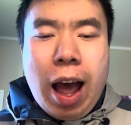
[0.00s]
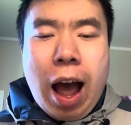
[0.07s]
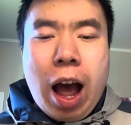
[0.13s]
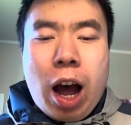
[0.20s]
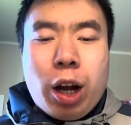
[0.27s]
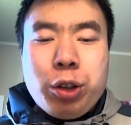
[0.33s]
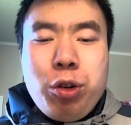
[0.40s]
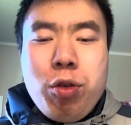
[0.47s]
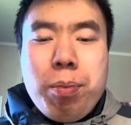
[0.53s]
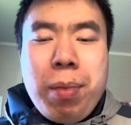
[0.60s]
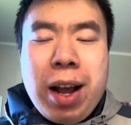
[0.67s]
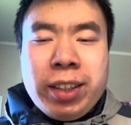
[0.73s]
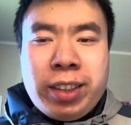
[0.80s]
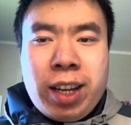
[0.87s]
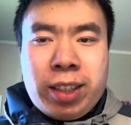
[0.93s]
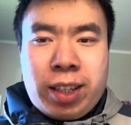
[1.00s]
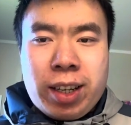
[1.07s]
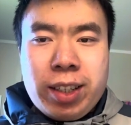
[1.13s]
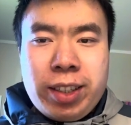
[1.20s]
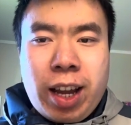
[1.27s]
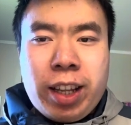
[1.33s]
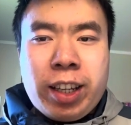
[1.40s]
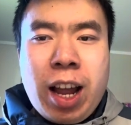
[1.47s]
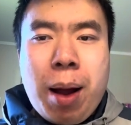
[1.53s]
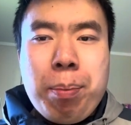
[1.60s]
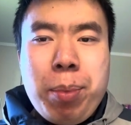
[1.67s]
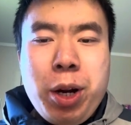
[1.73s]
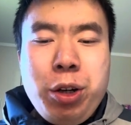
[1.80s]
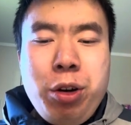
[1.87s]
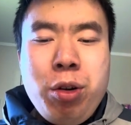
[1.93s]
a new method that
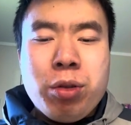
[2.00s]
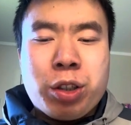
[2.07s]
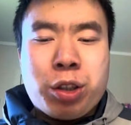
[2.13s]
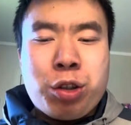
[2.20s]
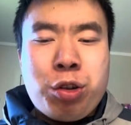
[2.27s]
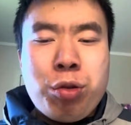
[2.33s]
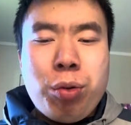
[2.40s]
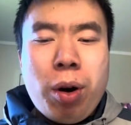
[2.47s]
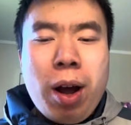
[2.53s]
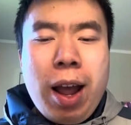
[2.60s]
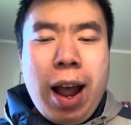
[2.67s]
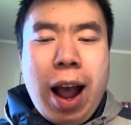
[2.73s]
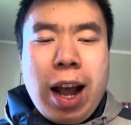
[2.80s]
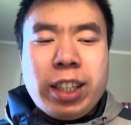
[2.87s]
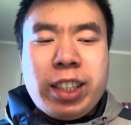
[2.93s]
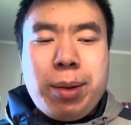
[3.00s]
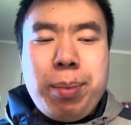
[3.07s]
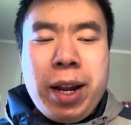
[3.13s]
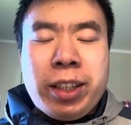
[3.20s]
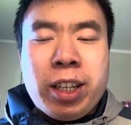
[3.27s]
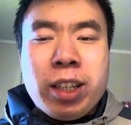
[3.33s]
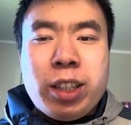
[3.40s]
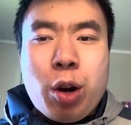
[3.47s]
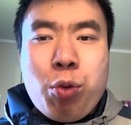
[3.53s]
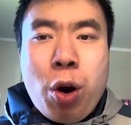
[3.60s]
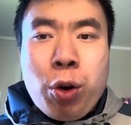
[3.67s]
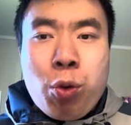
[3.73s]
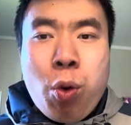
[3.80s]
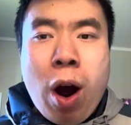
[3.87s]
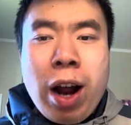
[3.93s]
can be used to estimate the
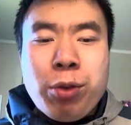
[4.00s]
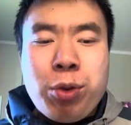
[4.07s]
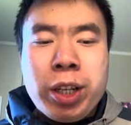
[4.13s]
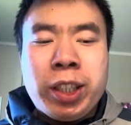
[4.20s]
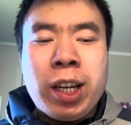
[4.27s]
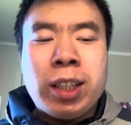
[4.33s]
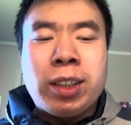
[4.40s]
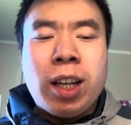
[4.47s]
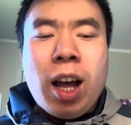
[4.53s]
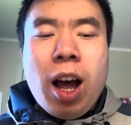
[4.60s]
required return